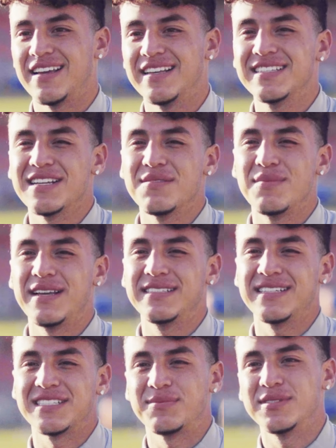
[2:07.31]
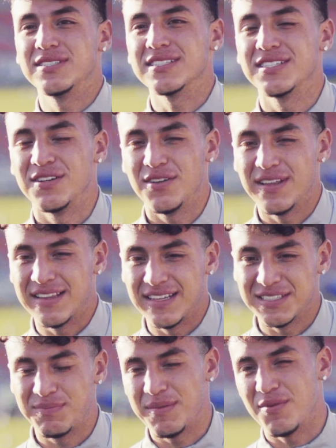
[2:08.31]
it's an amazing experience just to know that
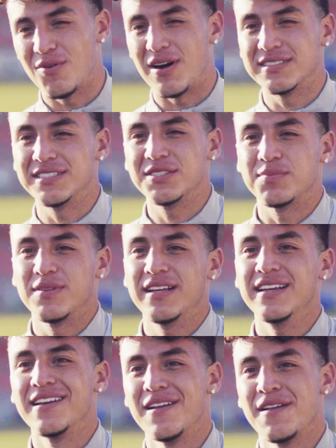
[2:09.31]
there's people watching you play.